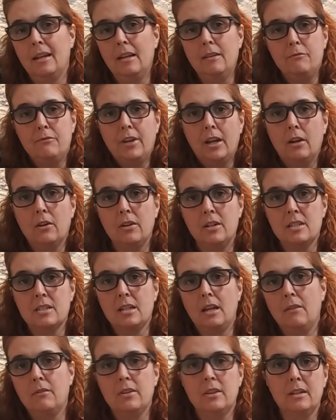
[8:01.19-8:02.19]
It varies,
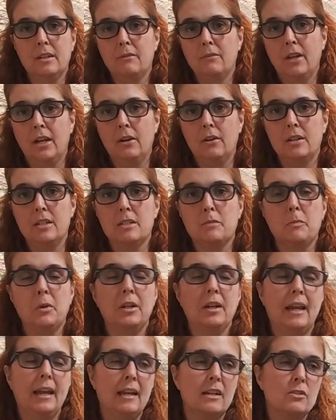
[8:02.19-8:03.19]
everything varies, but
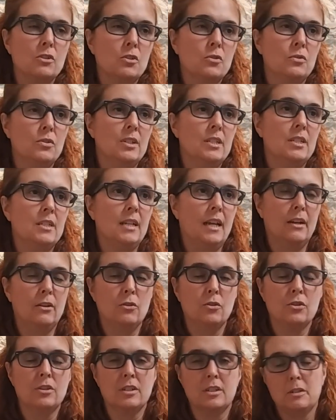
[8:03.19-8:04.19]
industry
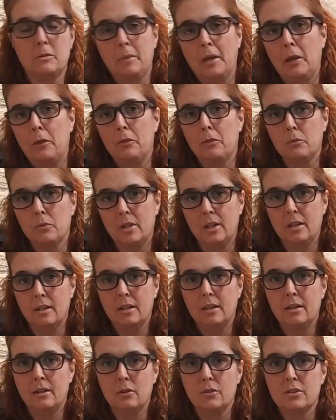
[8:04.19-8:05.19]
standards is about 3
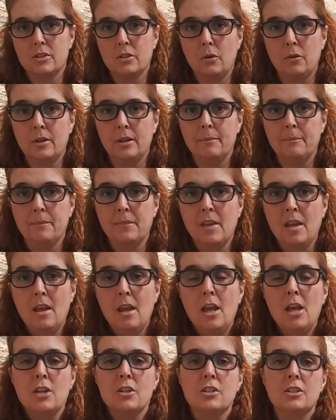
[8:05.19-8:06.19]
in Arizona.
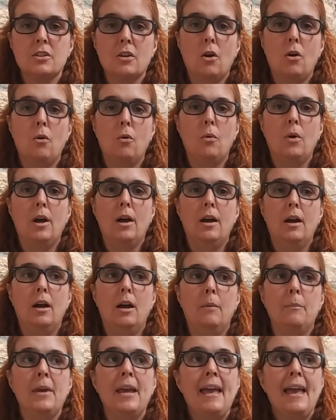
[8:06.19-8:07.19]
So,
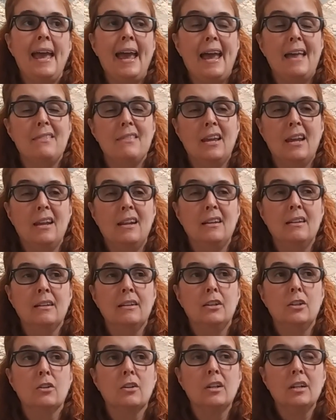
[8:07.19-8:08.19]
and then
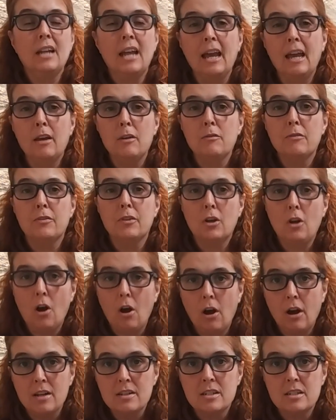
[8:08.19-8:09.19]
you're going to have the
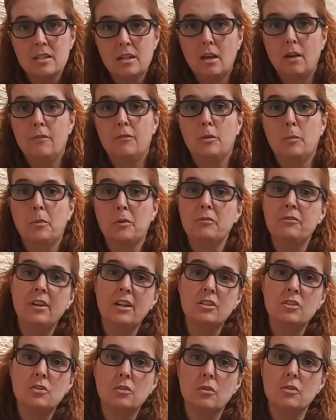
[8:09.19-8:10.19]
costs of the
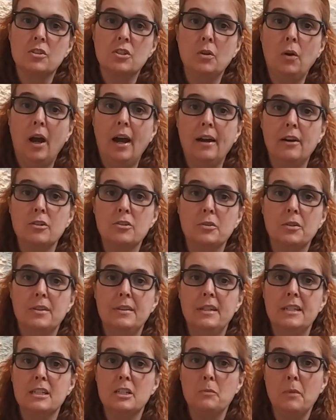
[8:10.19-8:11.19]
professionals you hire during
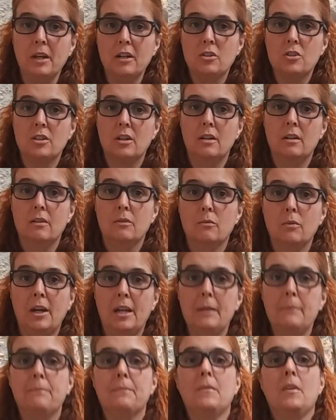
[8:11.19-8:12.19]
the inspection,
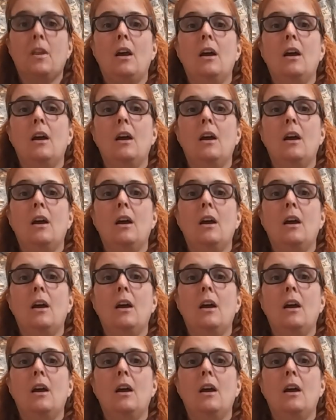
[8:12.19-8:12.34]
right?